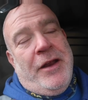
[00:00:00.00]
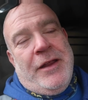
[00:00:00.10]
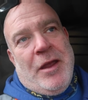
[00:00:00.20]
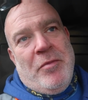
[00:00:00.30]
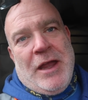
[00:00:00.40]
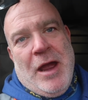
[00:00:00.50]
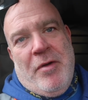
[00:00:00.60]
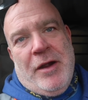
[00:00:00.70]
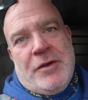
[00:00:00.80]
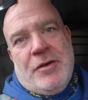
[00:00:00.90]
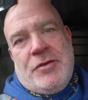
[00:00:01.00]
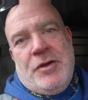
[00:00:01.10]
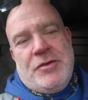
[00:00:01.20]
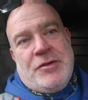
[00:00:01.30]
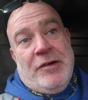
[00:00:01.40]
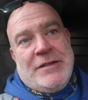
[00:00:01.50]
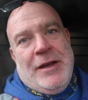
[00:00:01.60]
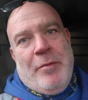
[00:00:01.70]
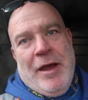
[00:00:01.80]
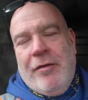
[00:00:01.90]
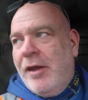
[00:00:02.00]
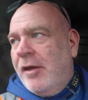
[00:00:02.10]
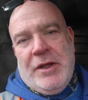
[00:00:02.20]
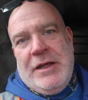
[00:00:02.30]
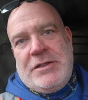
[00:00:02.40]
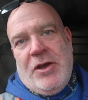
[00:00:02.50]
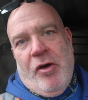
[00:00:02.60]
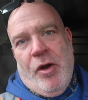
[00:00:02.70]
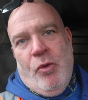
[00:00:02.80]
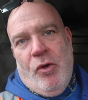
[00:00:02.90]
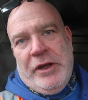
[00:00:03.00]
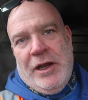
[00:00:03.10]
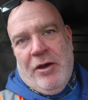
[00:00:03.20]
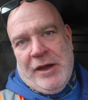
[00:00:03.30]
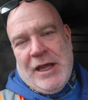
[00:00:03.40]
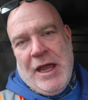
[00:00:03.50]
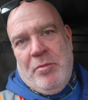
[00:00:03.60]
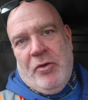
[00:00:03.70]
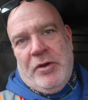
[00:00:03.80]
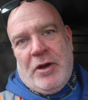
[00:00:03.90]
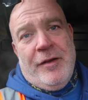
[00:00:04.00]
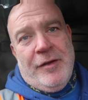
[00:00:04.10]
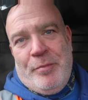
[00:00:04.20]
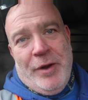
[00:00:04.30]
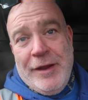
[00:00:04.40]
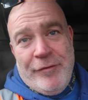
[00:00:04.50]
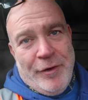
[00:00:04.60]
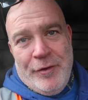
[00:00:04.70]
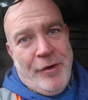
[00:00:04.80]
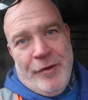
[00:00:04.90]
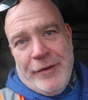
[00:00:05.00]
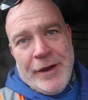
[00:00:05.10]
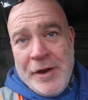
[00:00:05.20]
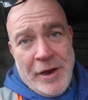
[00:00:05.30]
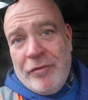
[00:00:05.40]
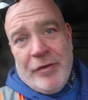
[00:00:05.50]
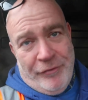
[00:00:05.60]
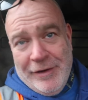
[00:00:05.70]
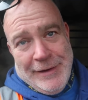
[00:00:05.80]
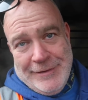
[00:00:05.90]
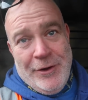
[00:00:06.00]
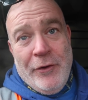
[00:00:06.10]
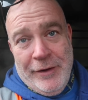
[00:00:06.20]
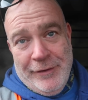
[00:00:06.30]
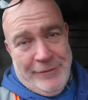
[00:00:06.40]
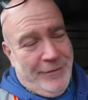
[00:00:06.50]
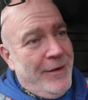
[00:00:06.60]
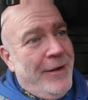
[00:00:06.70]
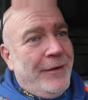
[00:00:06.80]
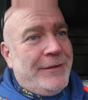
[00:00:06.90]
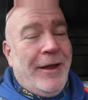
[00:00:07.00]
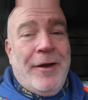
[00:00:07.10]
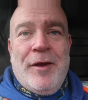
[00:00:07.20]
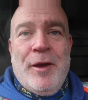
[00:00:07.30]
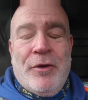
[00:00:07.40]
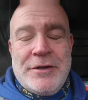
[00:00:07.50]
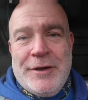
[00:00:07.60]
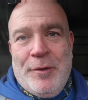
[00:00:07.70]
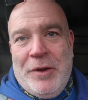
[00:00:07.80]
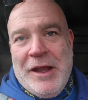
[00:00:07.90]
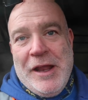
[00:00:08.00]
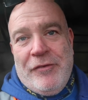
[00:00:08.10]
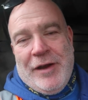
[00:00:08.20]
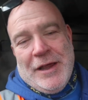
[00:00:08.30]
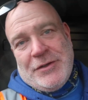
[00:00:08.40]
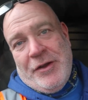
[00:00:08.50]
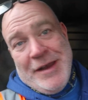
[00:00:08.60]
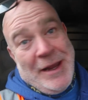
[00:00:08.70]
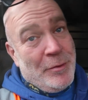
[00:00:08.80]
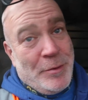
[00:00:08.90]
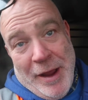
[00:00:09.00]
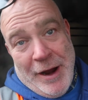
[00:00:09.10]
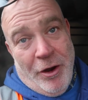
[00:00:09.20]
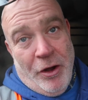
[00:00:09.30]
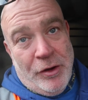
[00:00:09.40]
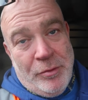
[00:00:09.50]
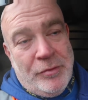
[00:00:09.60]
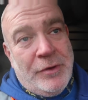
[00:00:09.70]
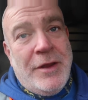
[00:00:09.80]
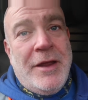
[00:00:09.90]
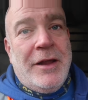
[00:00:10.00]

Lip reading: I didn't get my camera out because I was too stressing about it. The tyre warning light came on, believe it or not, another flat tyre. So it wasn't completely flat. So I nipped back home,